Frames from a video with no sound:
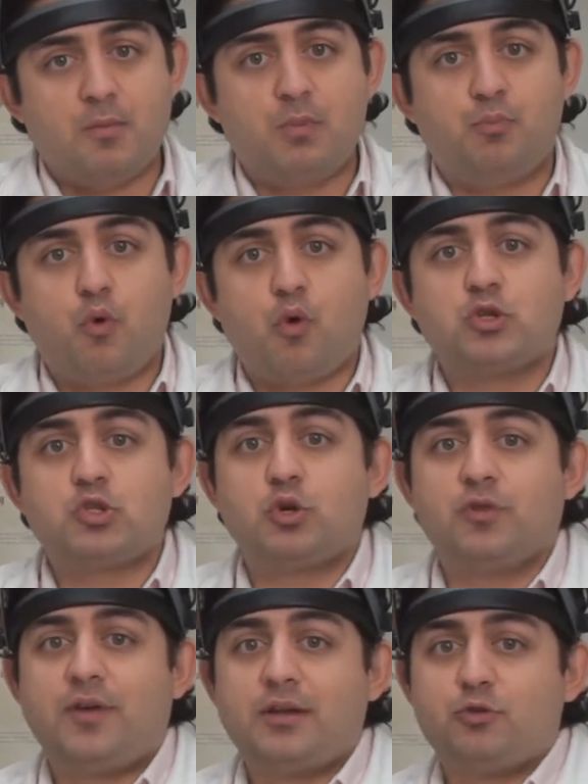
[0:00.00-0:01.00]
I'm a
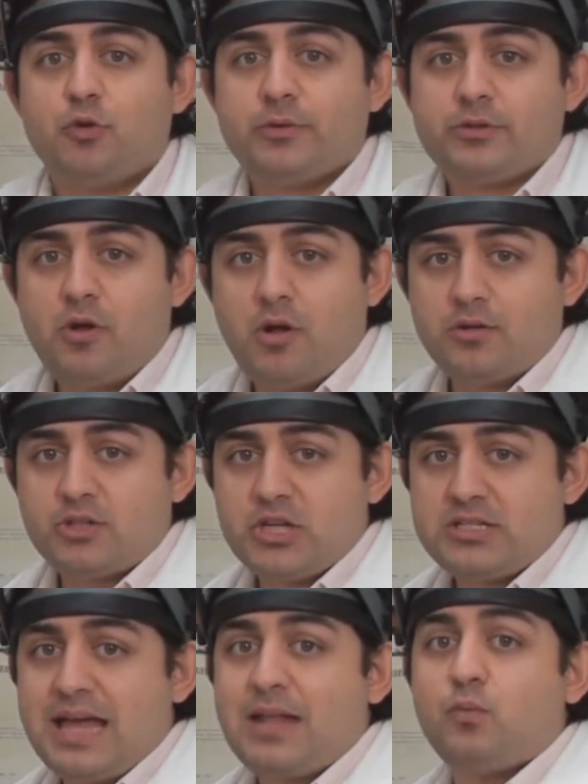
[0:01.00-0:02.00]
board-certified
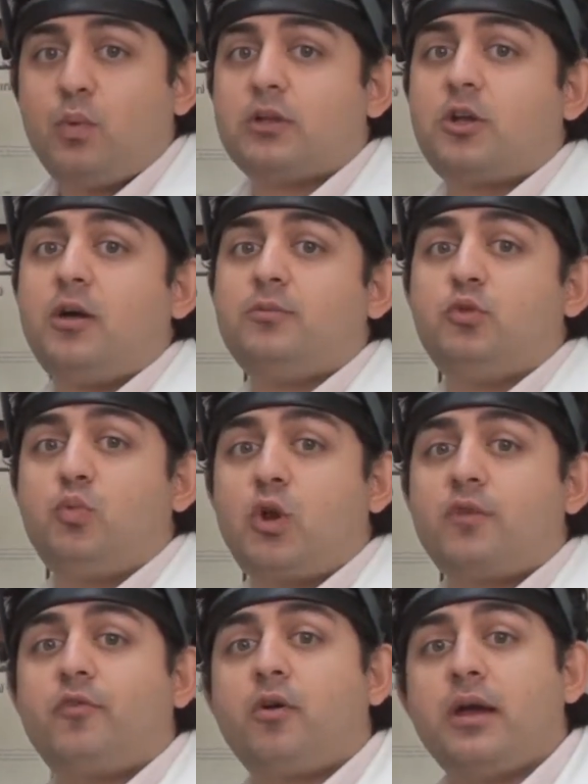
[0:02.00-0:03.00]
dermatologist, and welcome to one
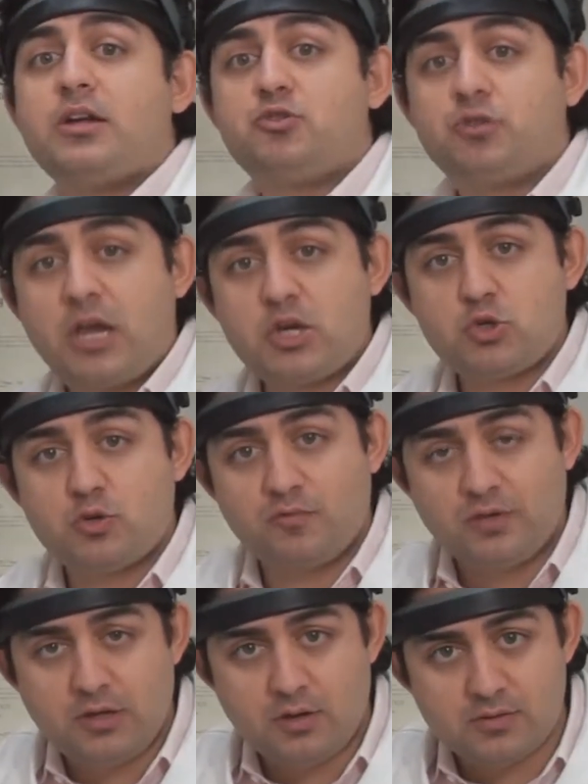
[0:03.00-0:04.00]
of our educational
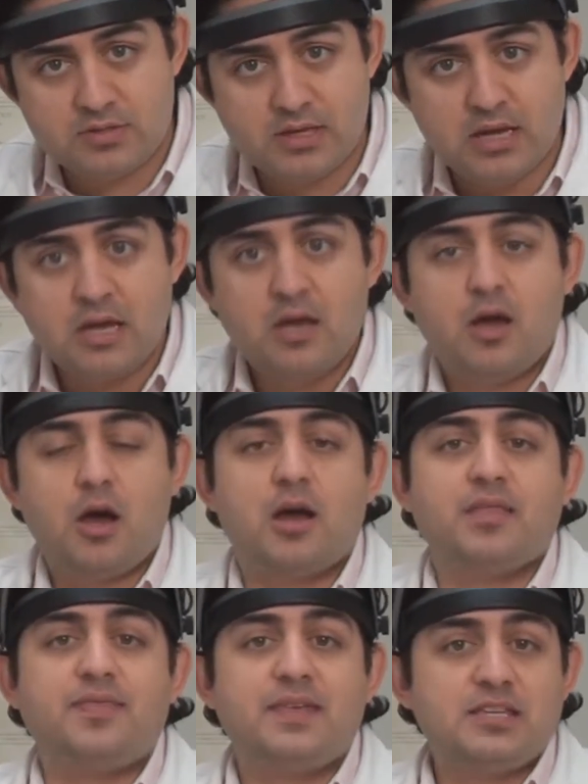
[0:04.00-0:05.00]
videos.
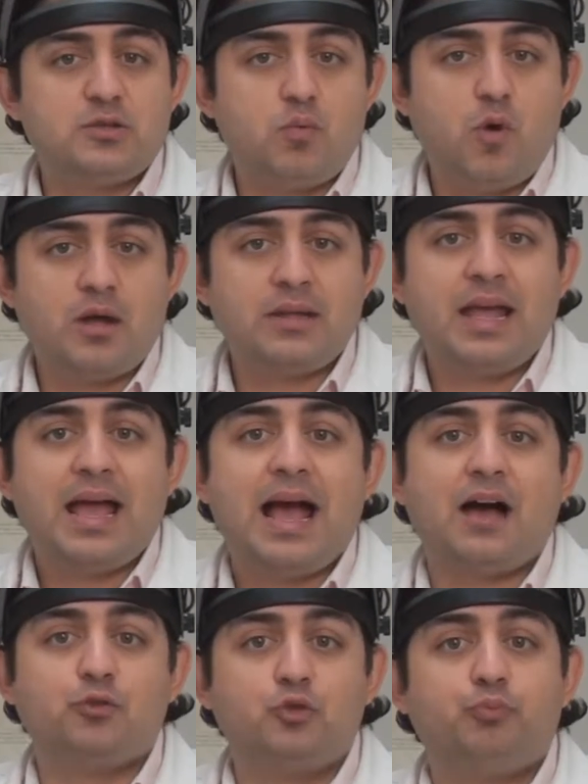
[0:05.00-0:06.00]
This one,
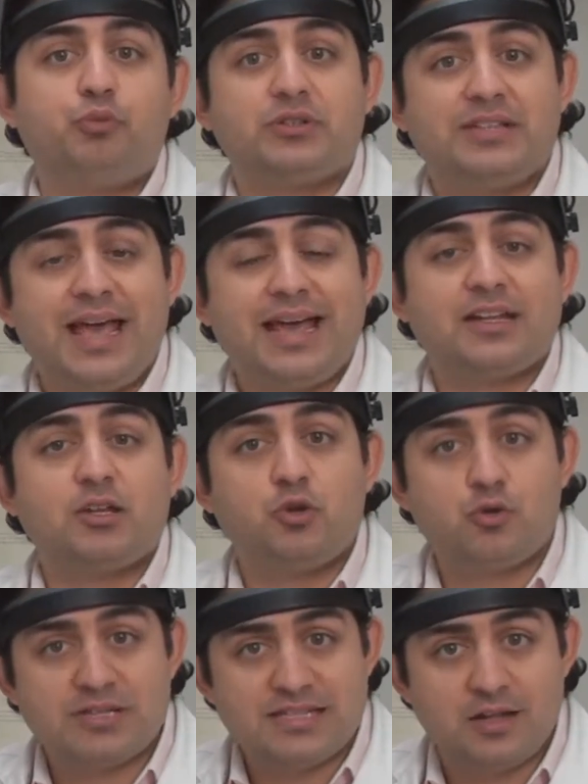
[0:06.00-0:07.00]
how to protect
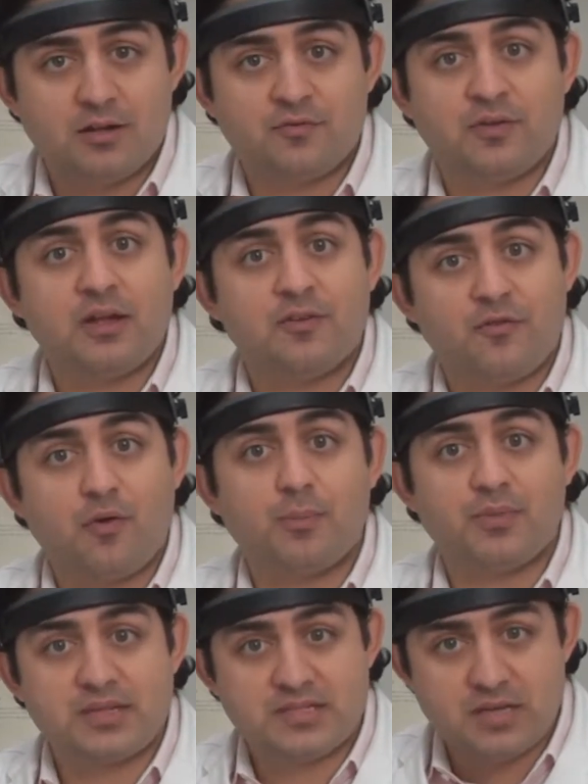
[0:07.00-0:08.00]
yourself
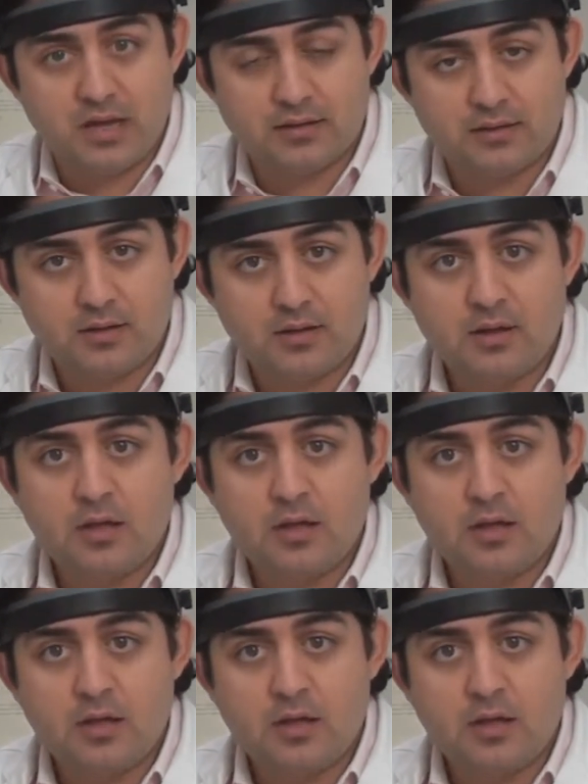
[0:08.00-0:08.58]
from the sun.